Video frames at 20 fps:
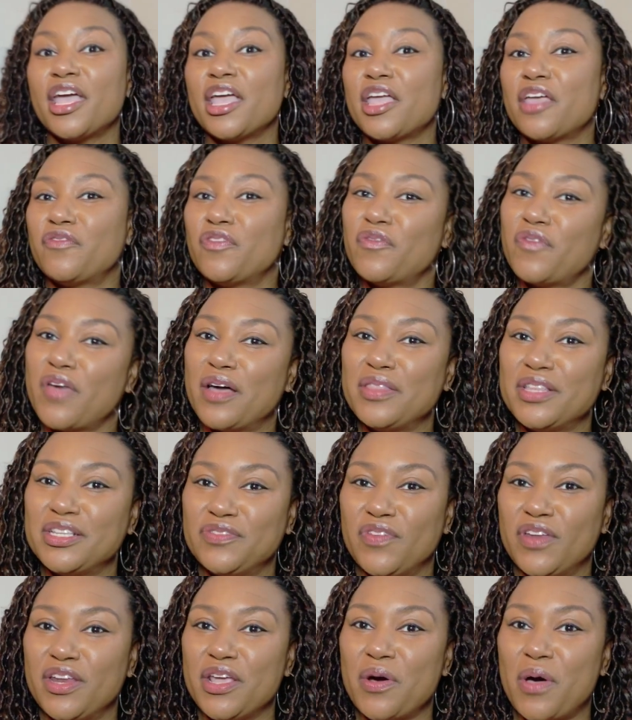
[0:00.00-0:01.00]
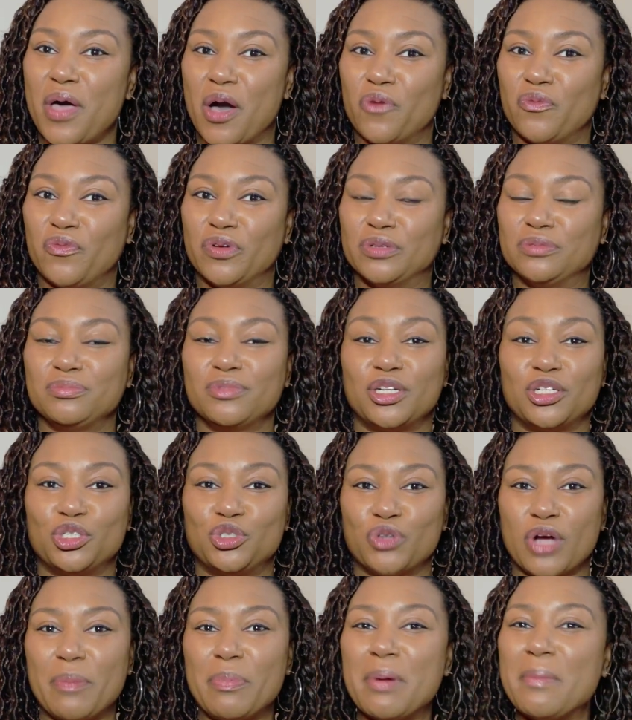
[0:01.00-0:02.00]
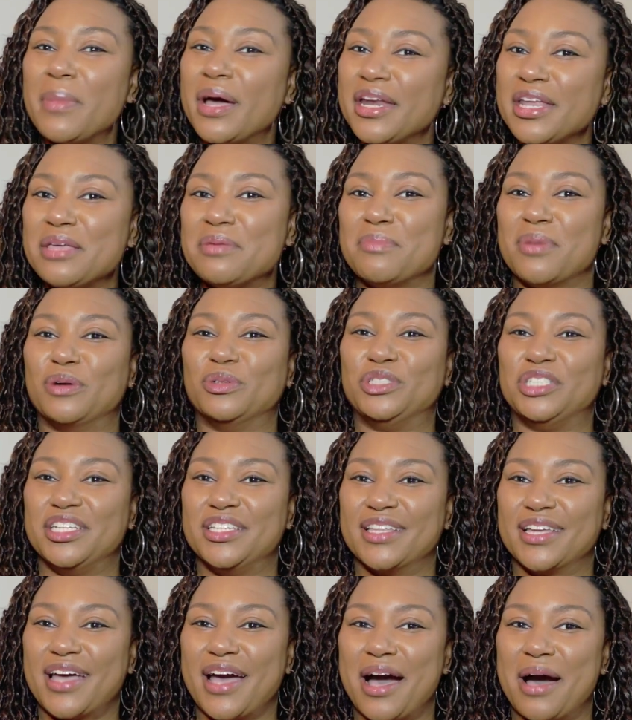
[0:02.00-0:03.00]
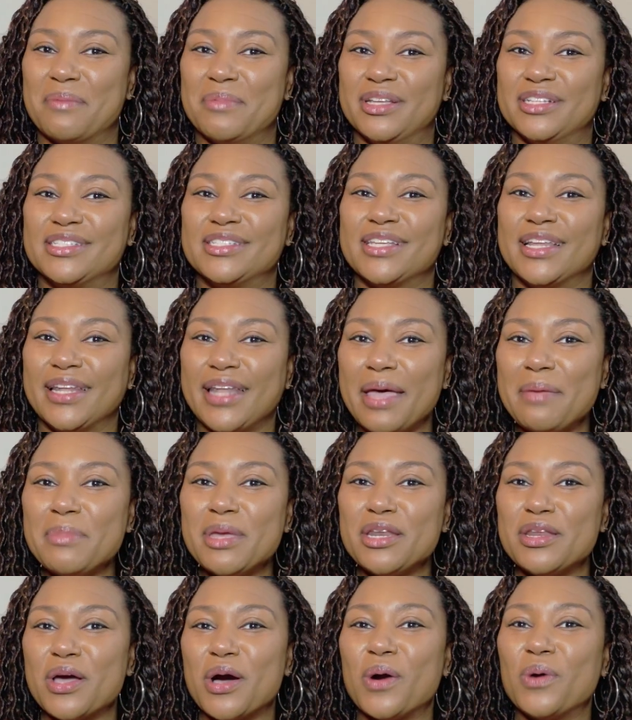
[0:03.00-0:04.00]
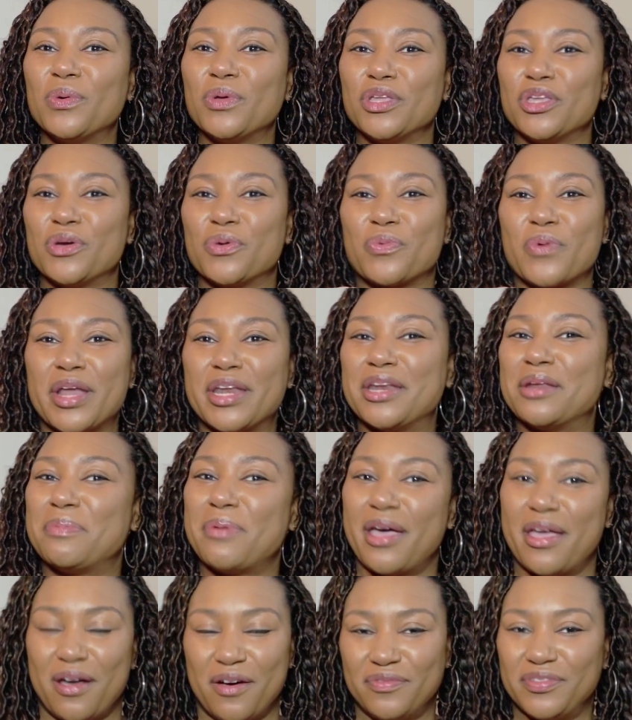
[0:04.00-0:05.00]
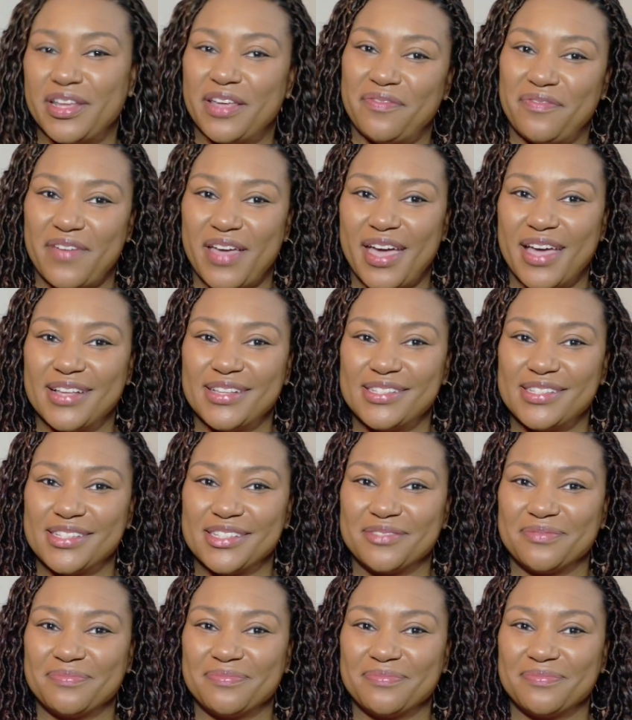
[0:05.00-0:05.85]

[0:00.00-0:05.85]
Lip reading: If you found this video helpful, drop a money emoji in the comments to let me know you're ready to pay off debt fast.